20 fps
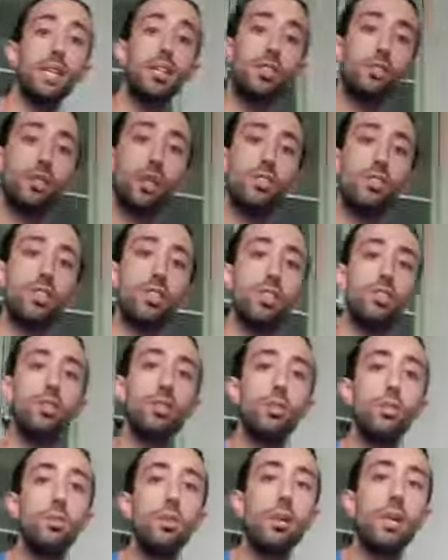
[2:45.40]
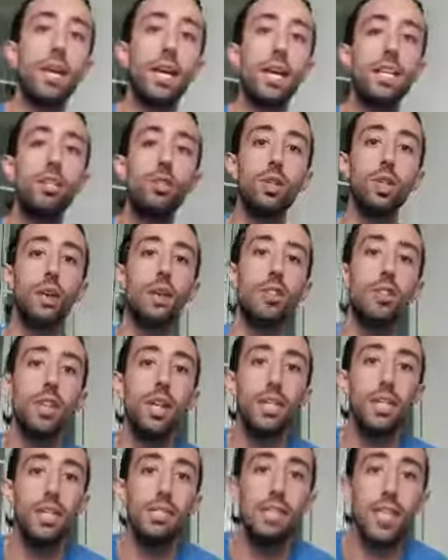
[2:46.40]
stretch you can do, again doing a
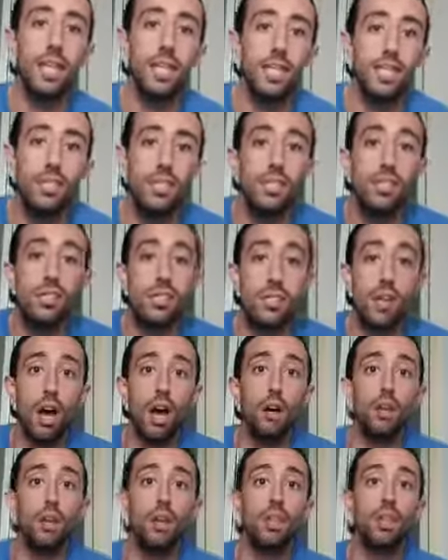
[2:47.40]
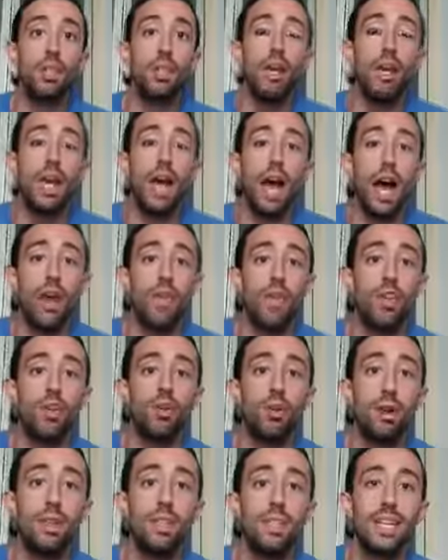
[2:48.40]
30 seconds to start with, and then
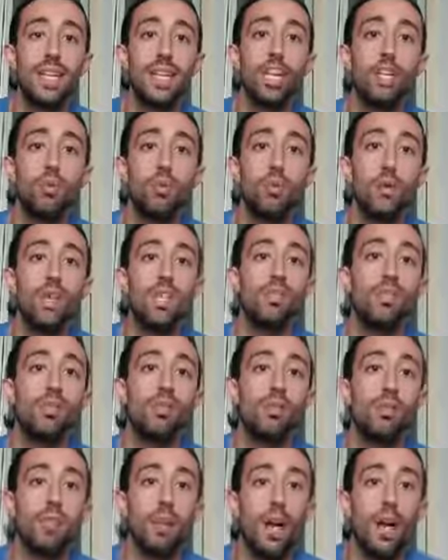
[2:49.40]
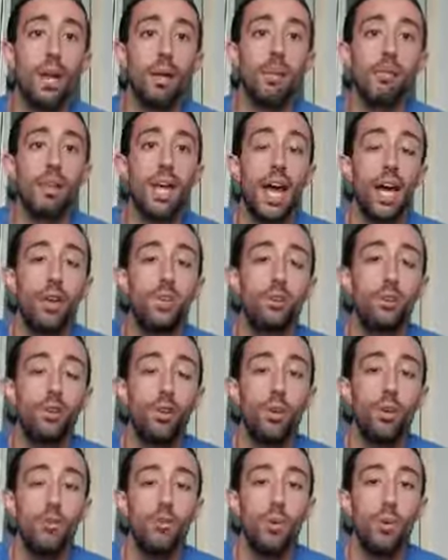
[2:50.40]
trying to increase those times as you go
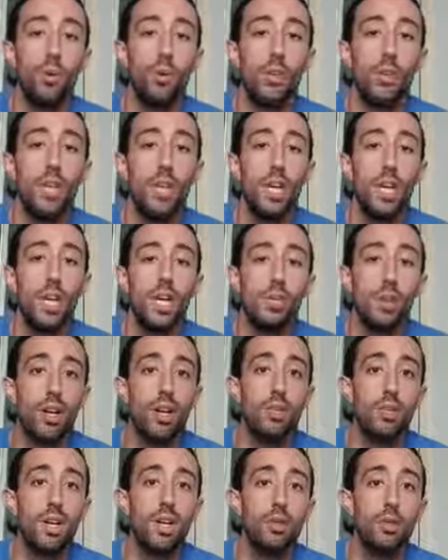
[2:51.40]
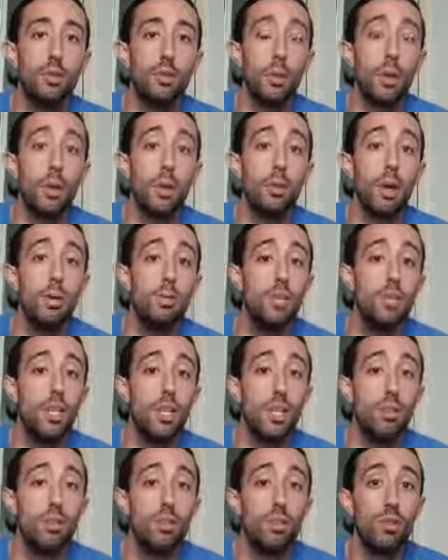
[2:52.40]
forward, trying to get to a point where maybe you can
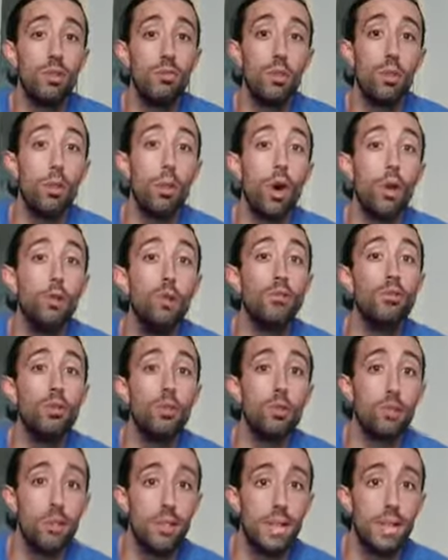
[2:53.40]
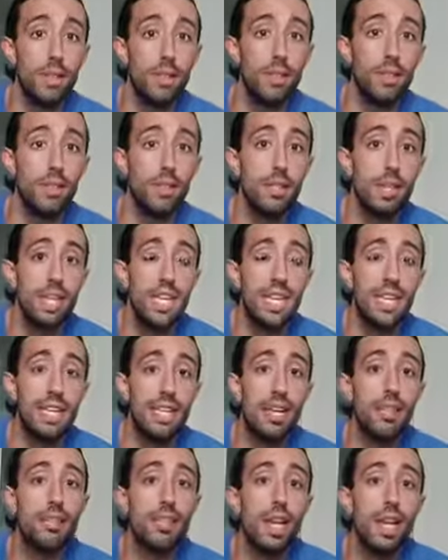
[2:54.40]
even do it for 1 or 2 minutes.
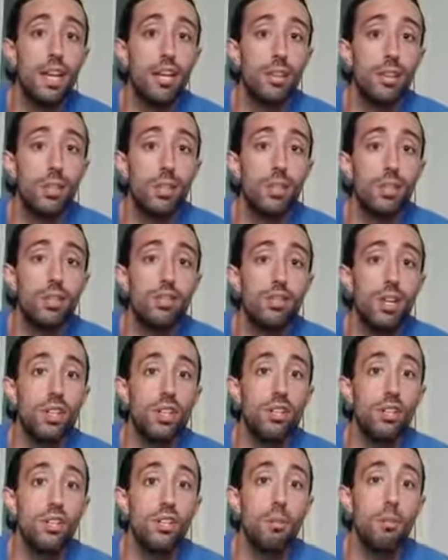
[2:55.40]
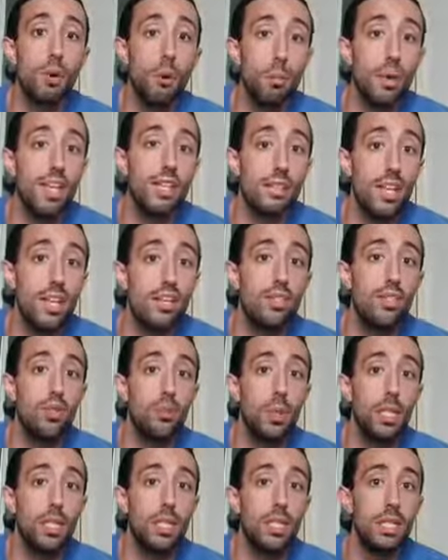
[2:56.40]
Yesterday I know that the stretches, the mobilizations we
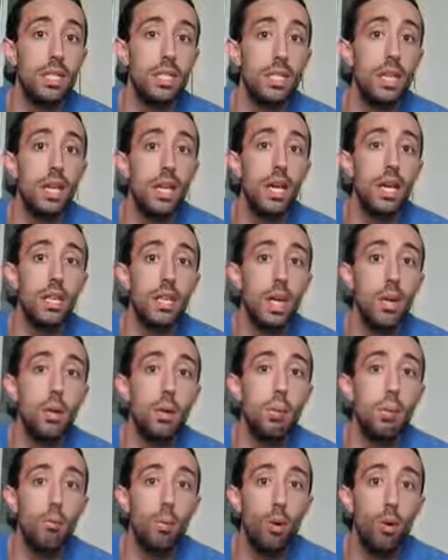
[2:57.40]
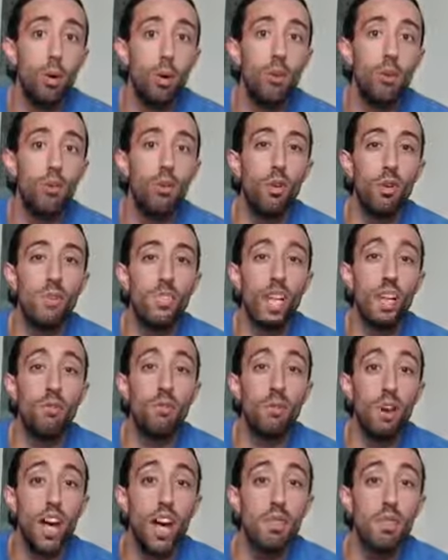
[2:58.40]
did, they were more for say
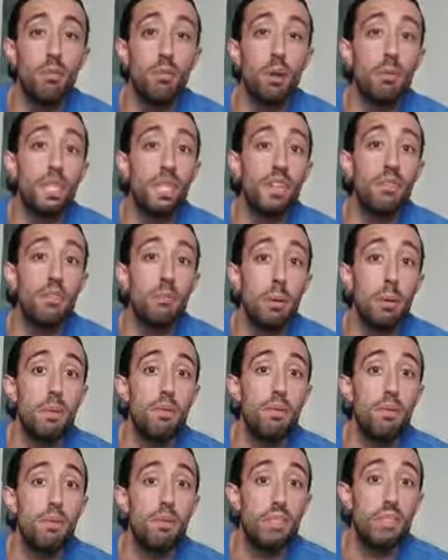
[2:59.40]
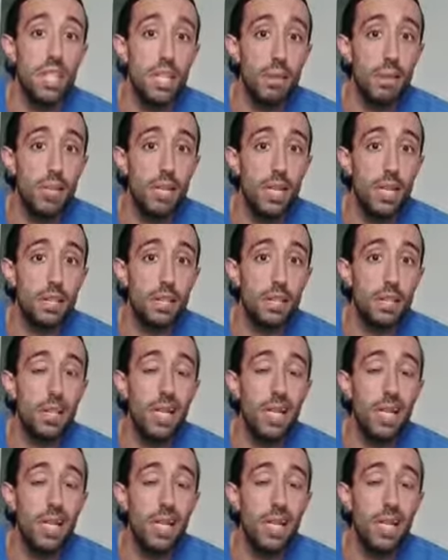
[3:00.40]
5 and up to even maybe 15 minutes.